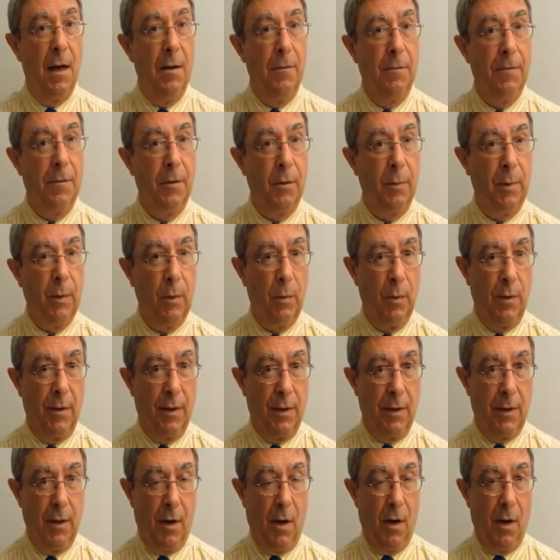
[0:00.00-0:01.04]
comfortable with
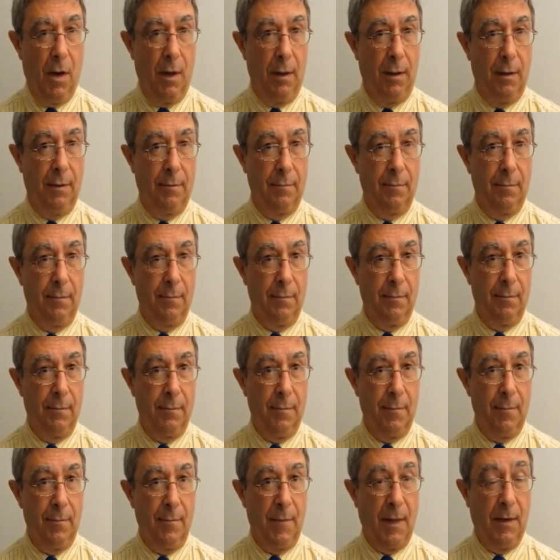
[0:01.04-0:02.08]
a dog
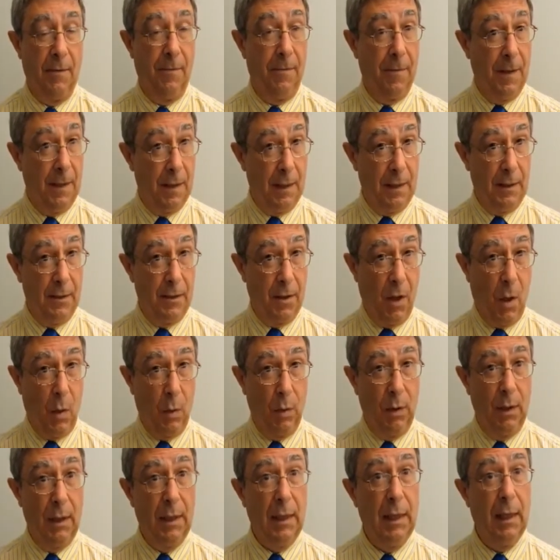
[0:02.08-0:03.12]
feeling
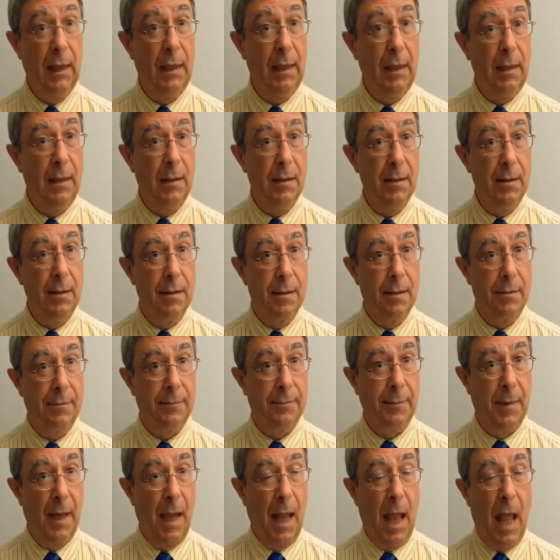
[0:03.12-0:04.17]
totally at ease.
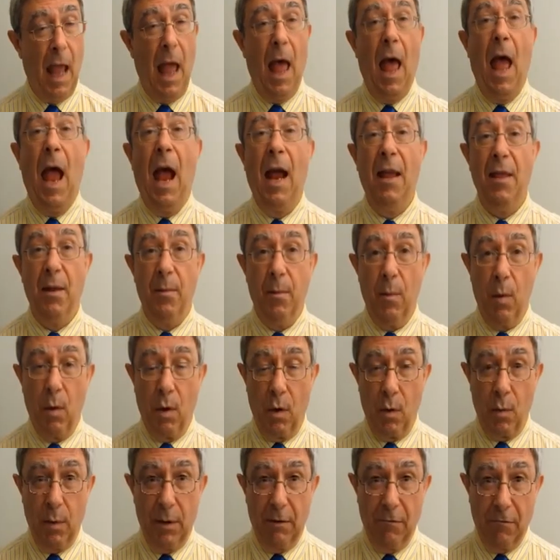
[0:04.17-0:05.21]
And the
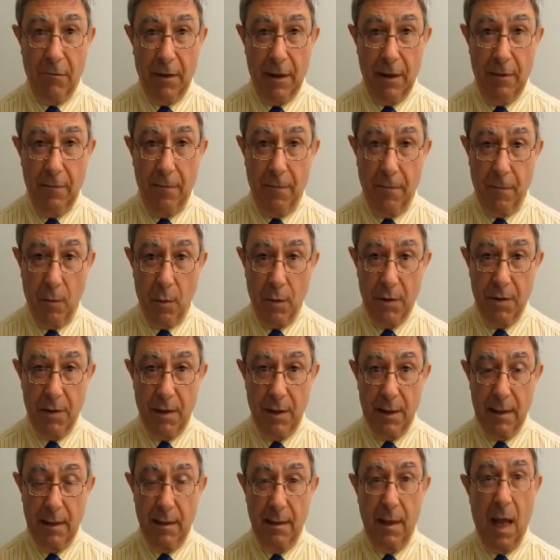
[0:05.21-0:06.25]
more we reinforce
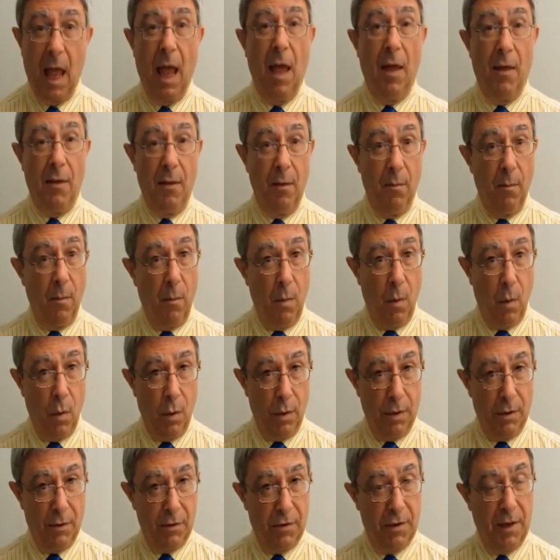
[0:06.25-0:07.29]
this, the
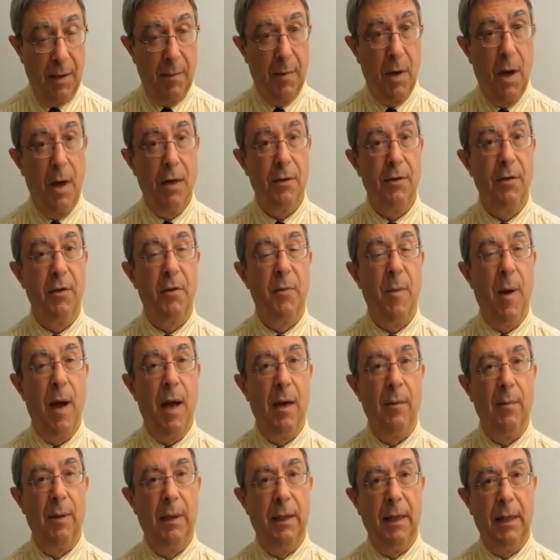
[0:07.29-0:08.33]
more your subconscious
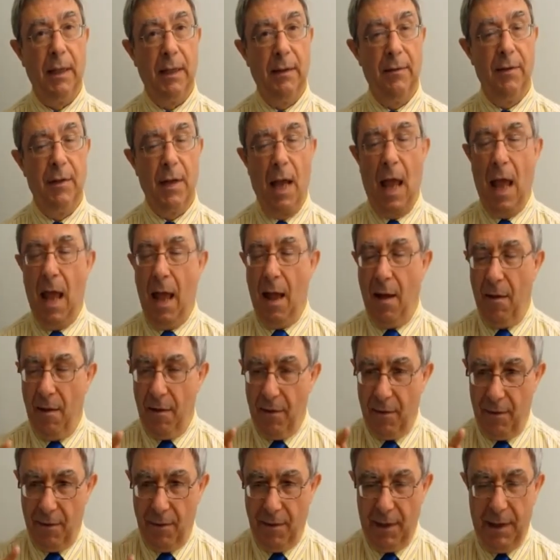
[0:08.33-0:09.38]
mind believes
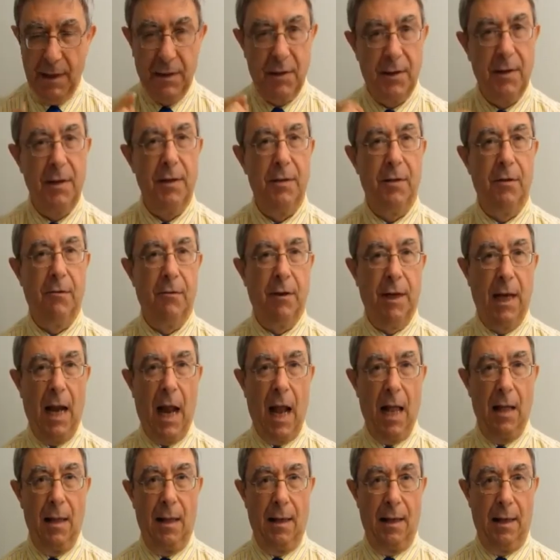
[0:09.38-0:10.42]
this is the
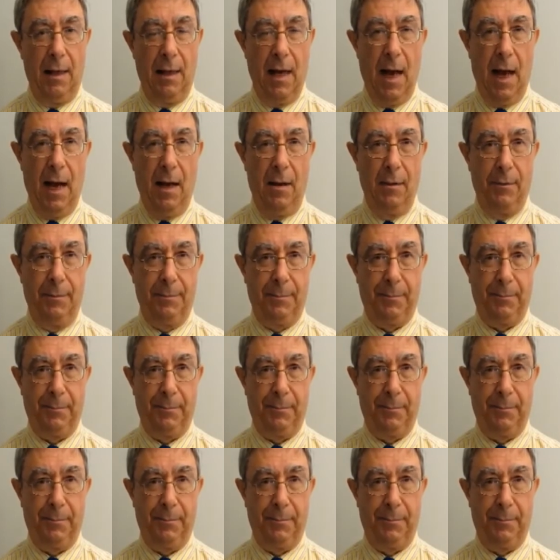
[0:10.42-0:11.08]
reality now.